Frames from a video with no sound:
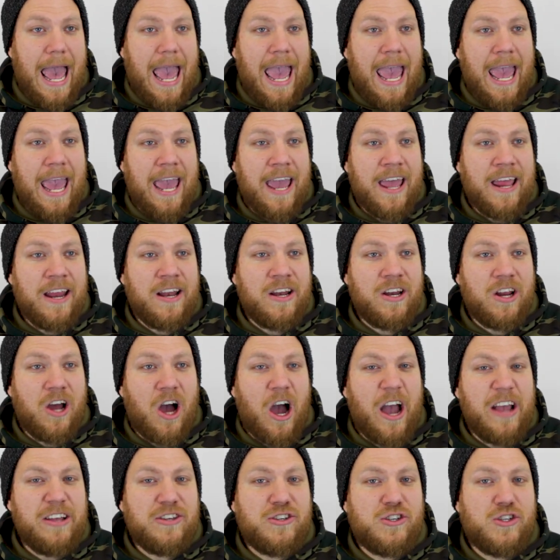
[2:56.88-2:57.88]
and
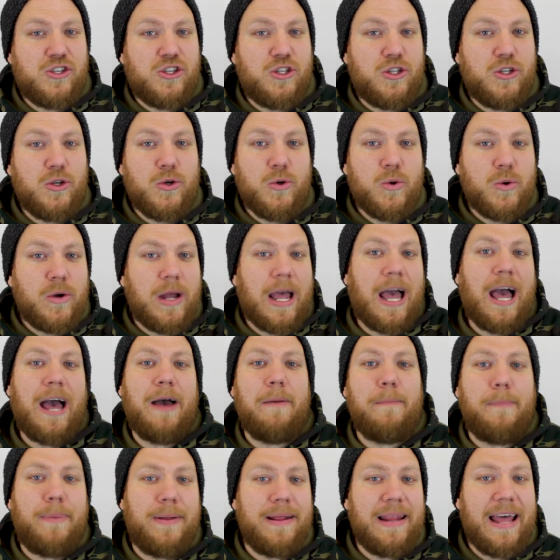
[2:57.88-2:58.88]
I still
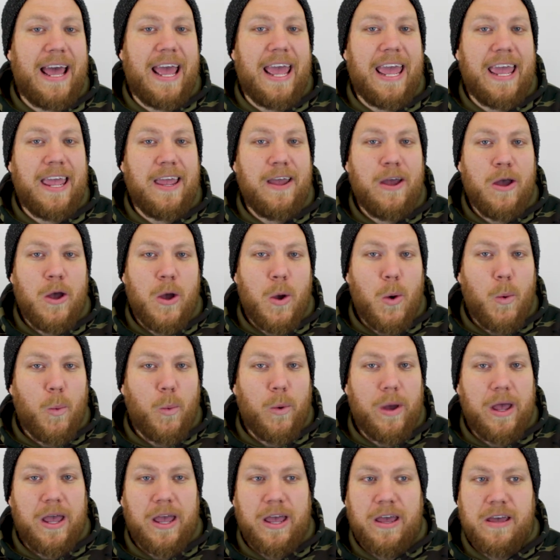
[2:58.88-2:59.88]
can't play
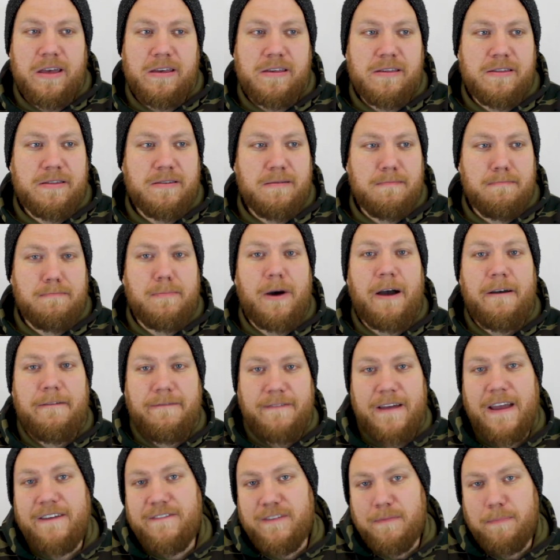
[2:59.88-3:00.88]
with my
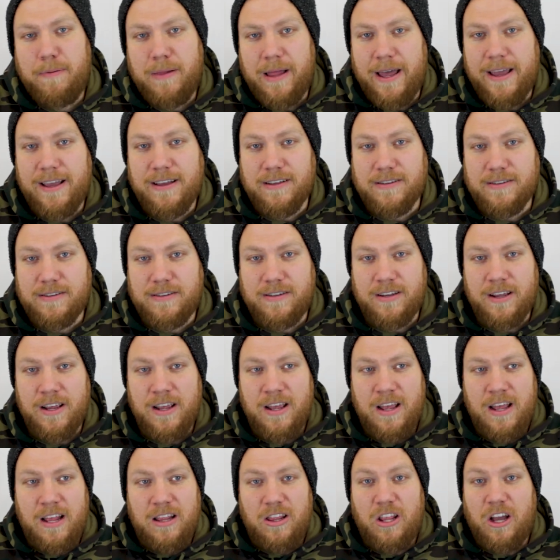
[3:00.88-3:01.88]
favorite players.
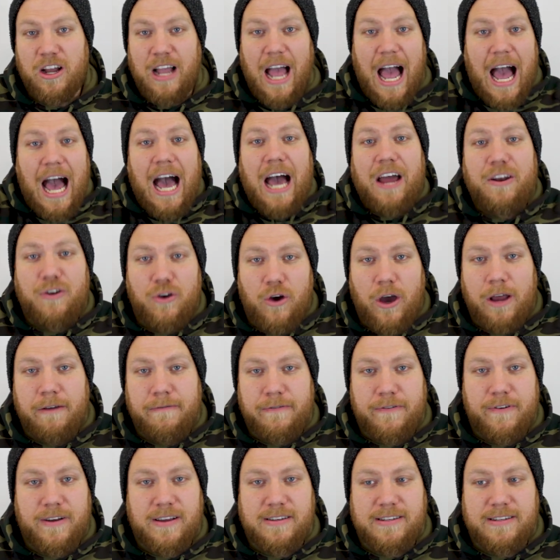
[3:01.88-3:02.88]
Like R9, for